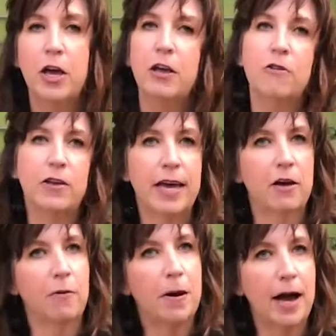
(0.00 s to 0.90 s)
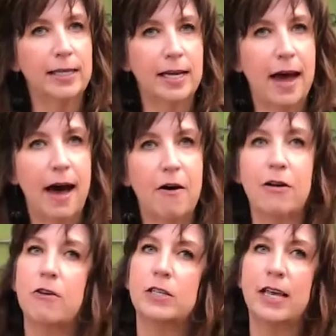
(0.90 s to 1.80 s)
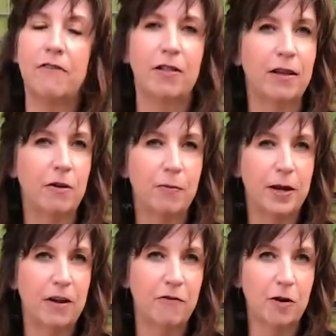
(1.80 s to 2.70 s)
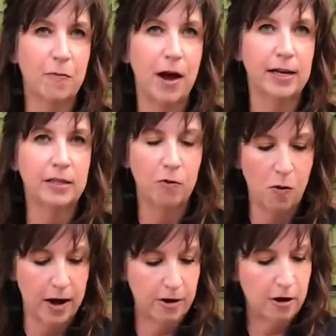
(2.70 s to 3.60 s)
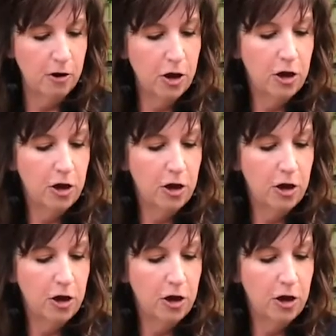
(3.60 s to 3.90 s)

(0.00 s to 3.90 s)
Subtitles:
You take your pasta out, you save a little bit of your pasta water.